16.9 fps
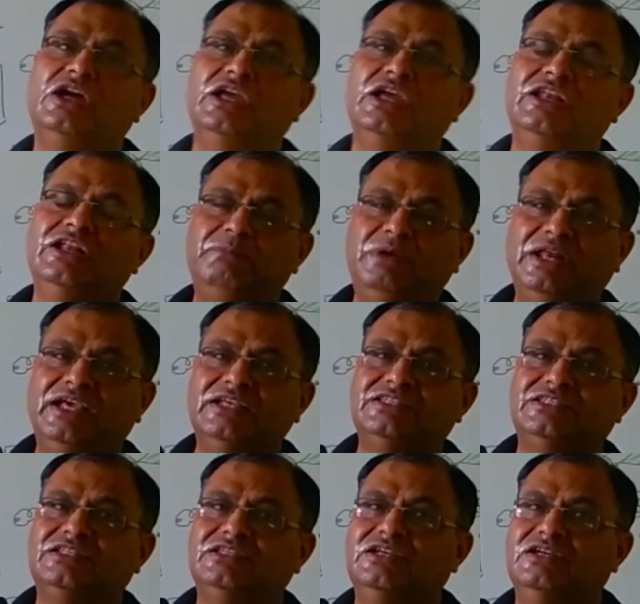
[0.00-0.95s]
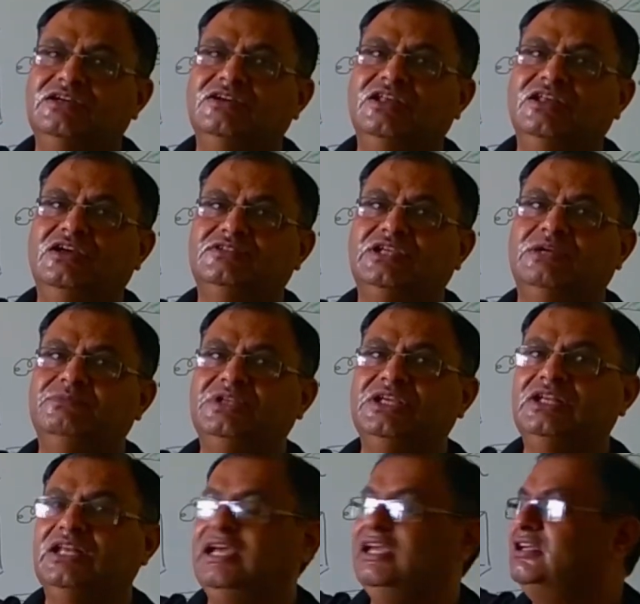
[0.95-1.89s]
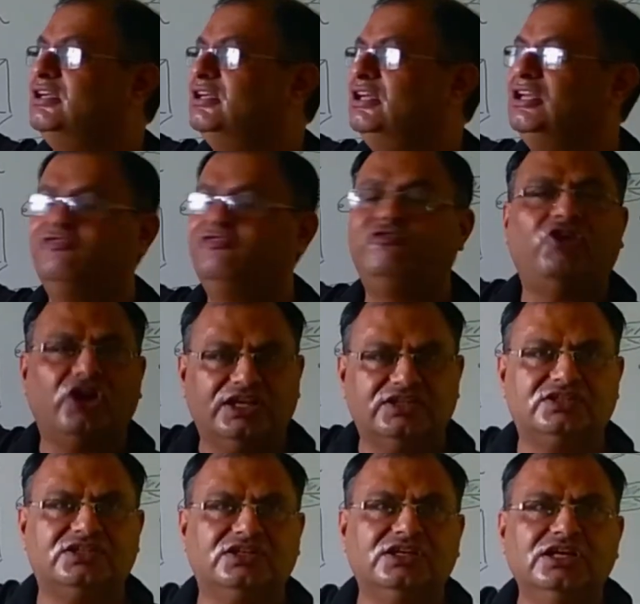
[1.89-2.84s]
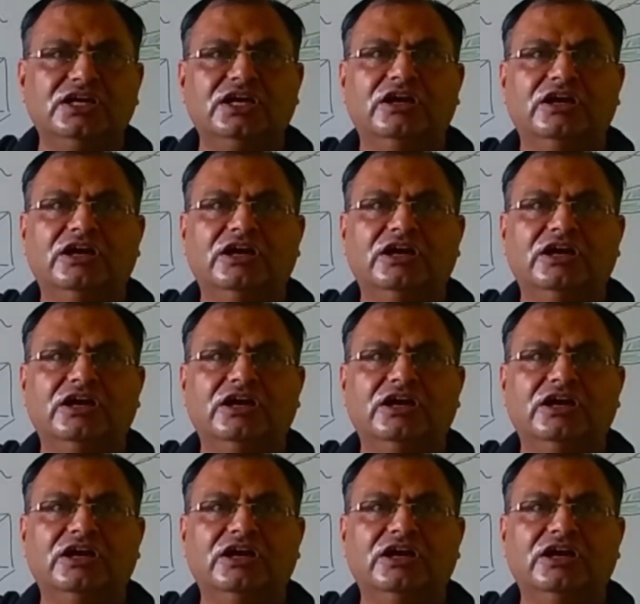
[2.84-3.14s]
in a place something like in a forest